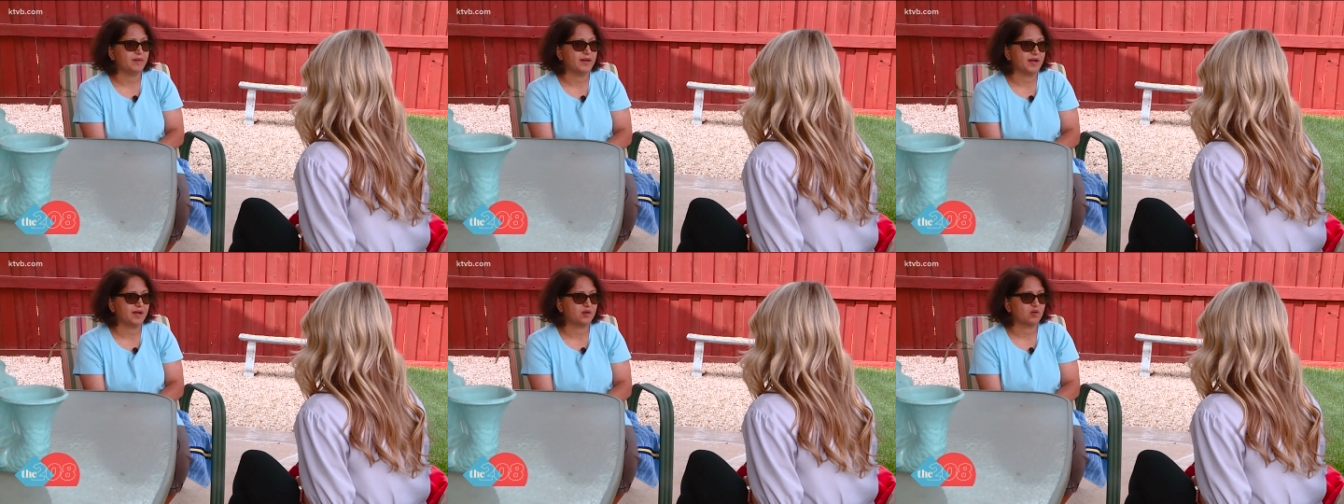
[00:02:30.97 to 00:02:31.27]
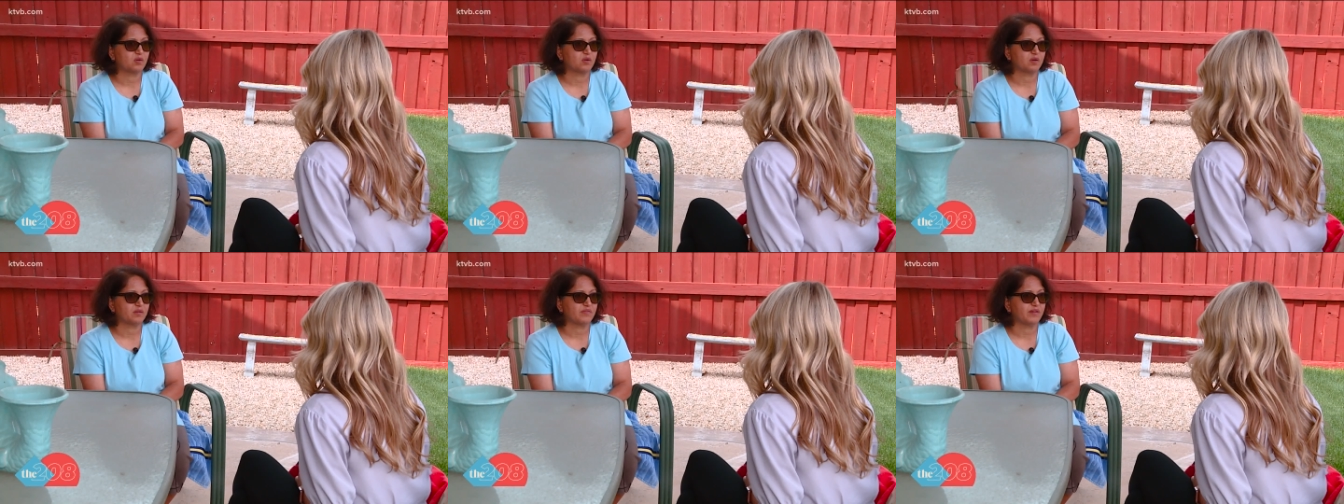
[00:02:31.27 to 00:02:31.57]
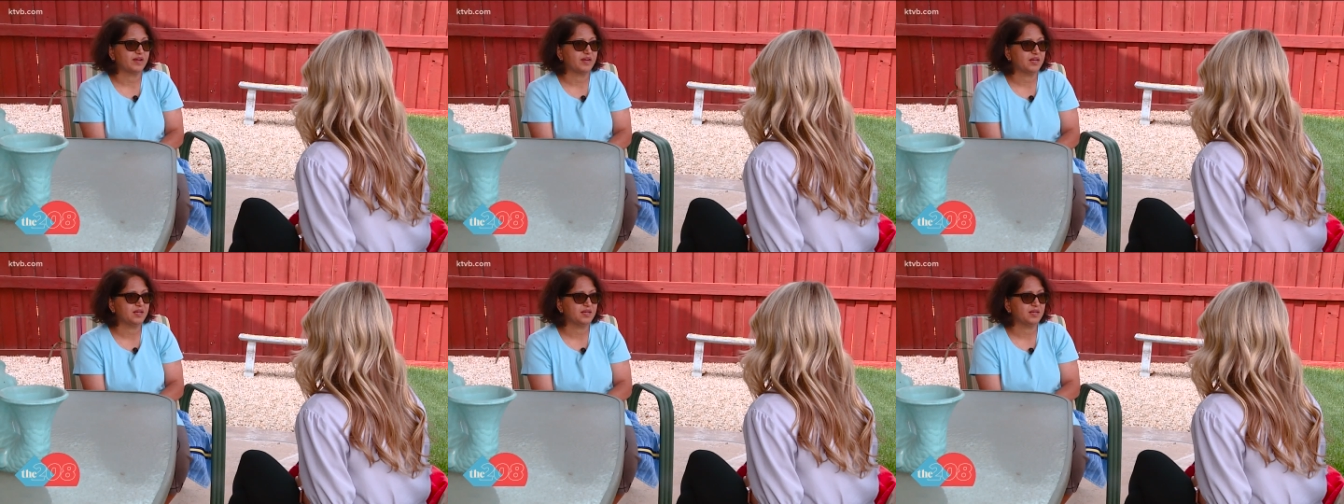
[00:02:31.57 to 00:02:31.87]
back or if
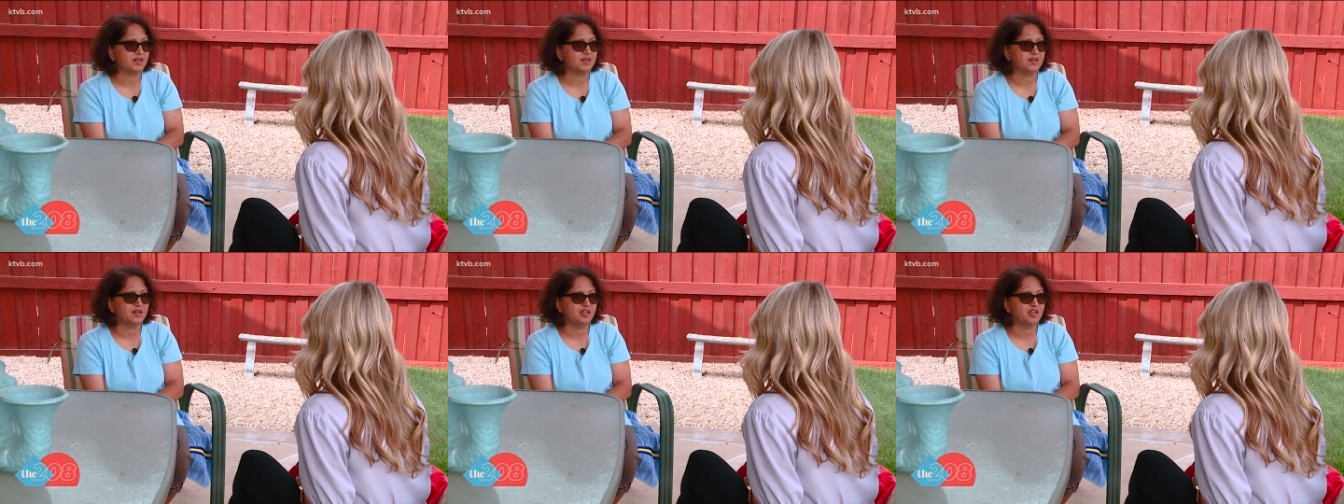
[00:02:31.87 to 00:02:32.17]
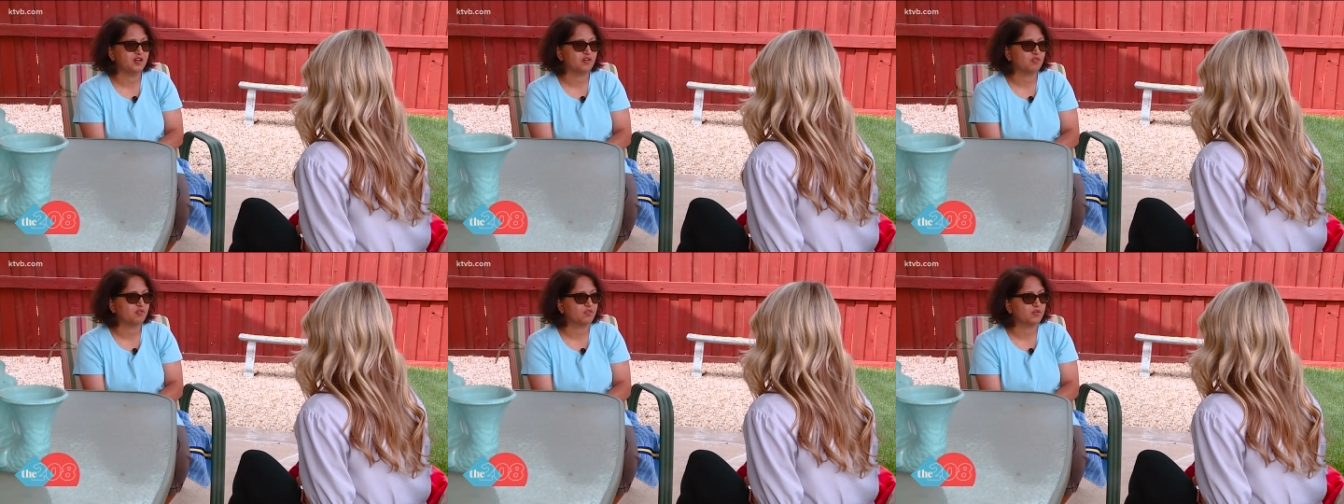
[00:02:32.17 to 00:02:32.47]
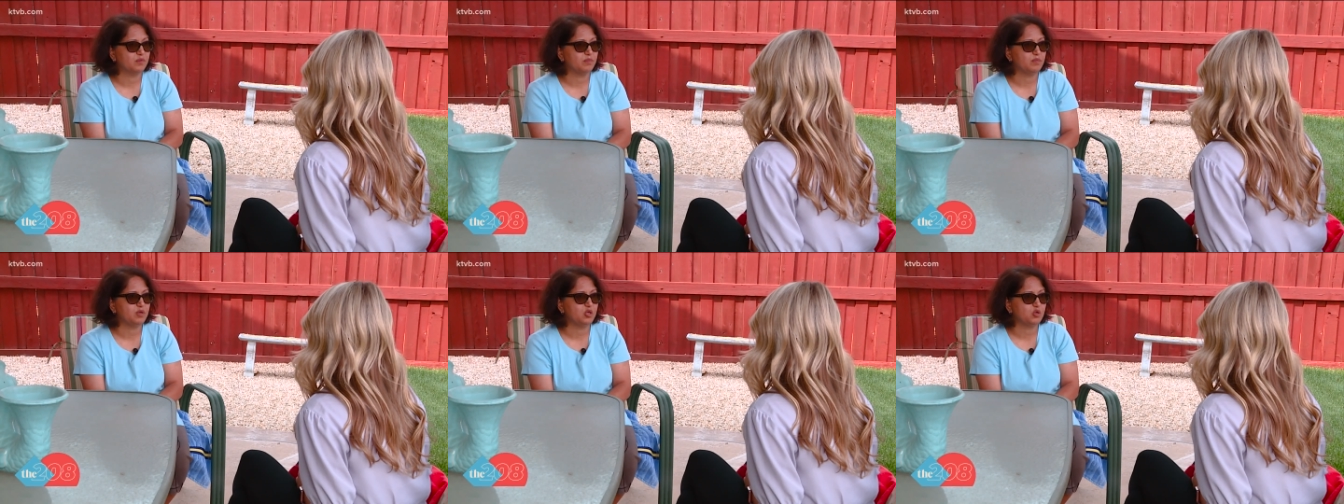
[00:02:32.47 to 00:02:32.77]
I didn't hear
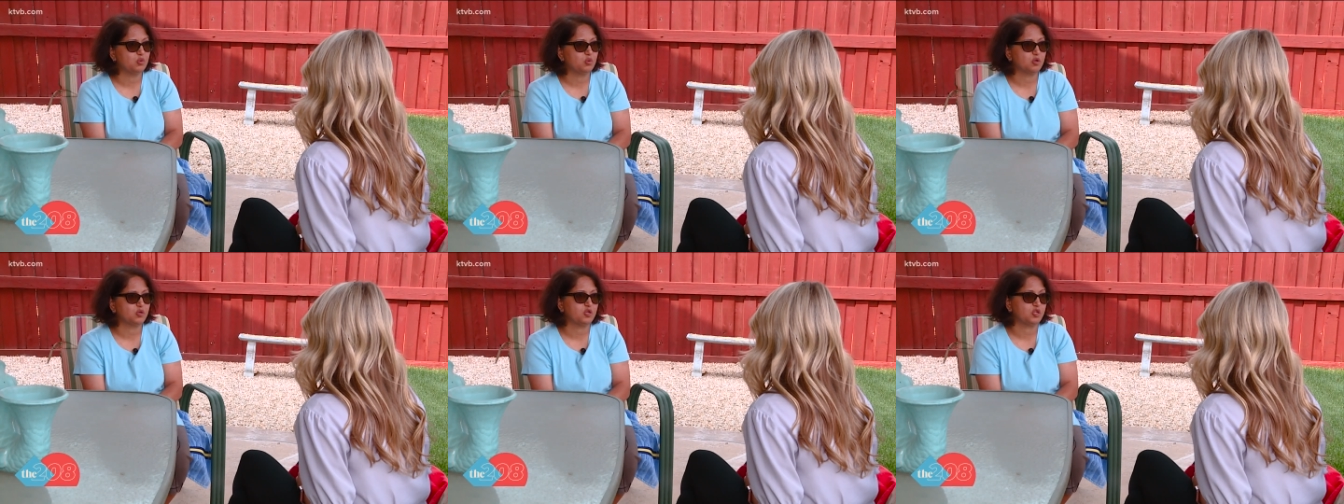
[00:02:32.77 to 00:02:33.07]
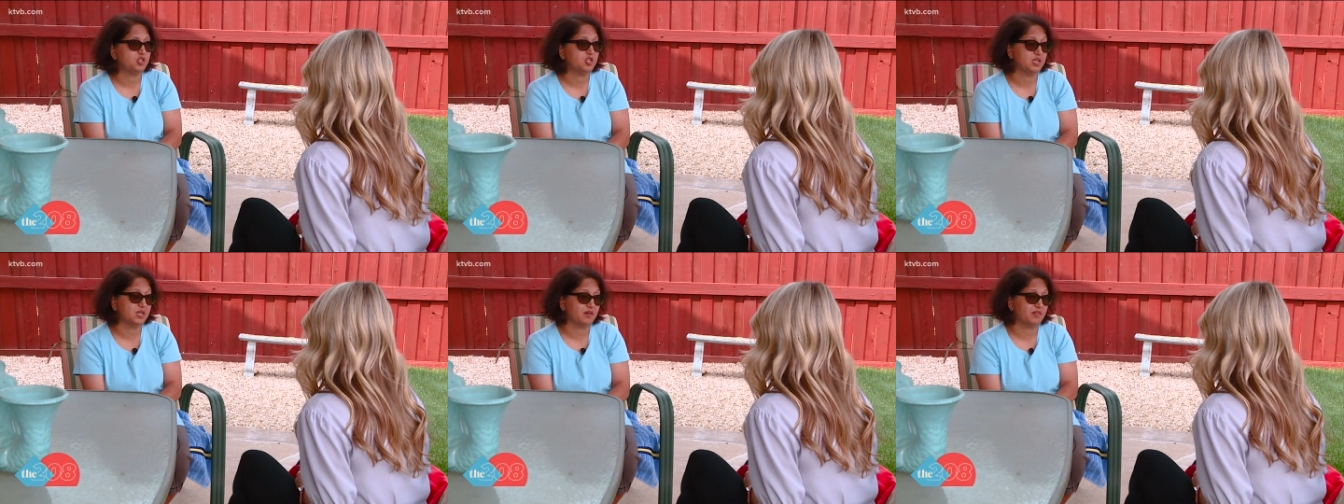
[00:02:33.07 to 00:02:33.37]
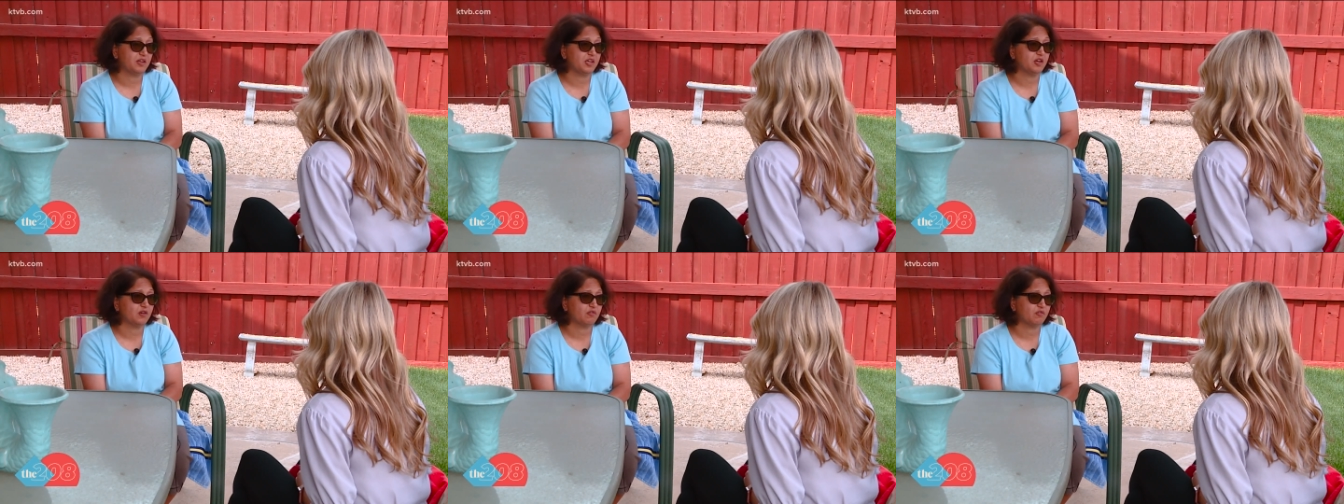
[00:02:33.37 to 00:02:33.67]
from you or you
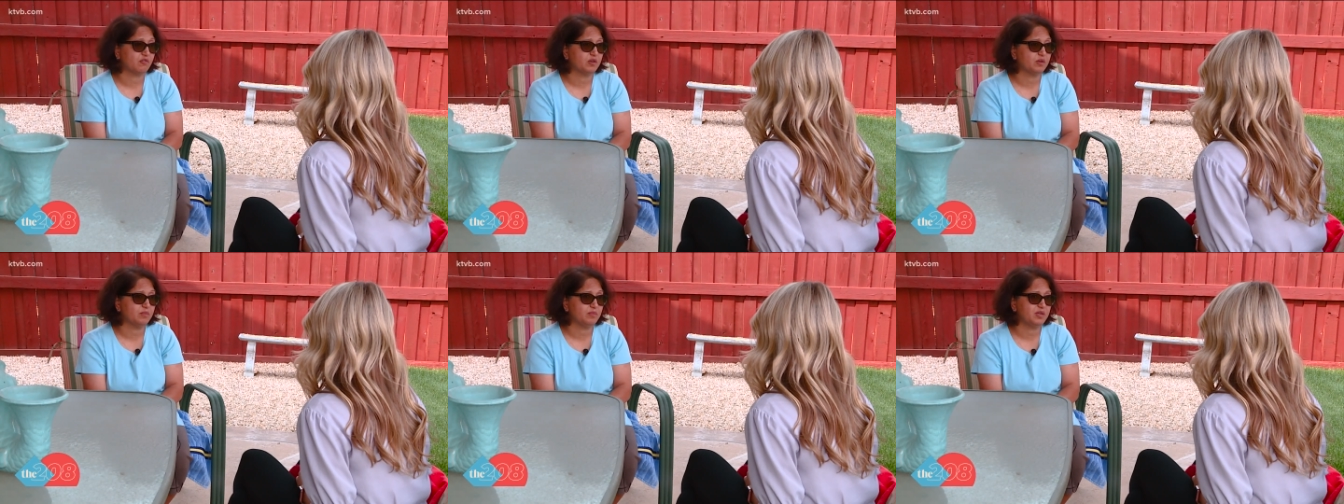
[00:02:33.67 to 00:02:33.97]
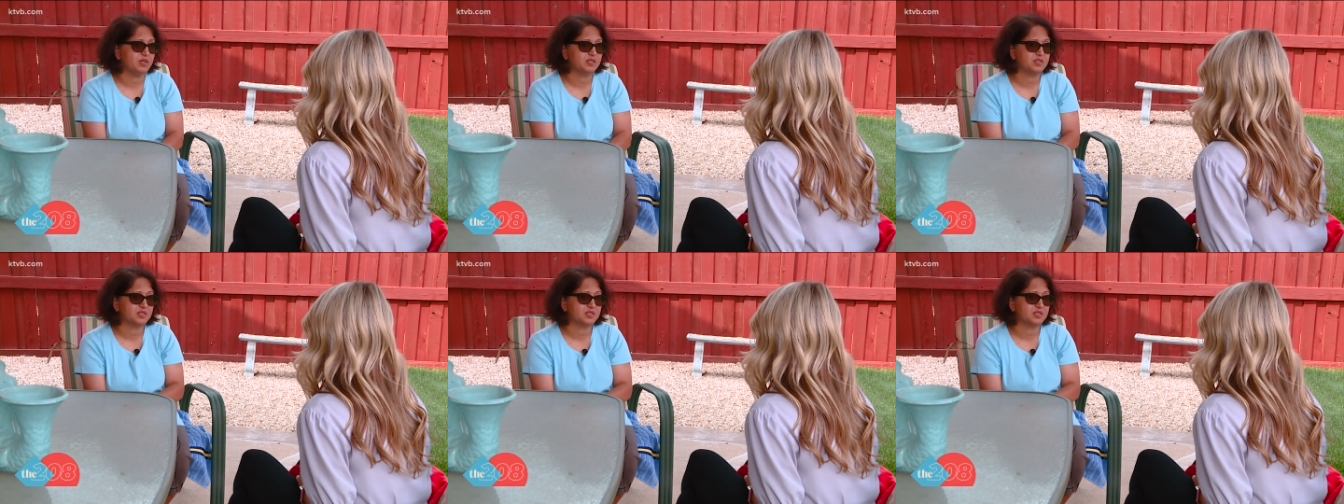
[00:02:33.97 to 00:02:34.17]
didn't hear from me,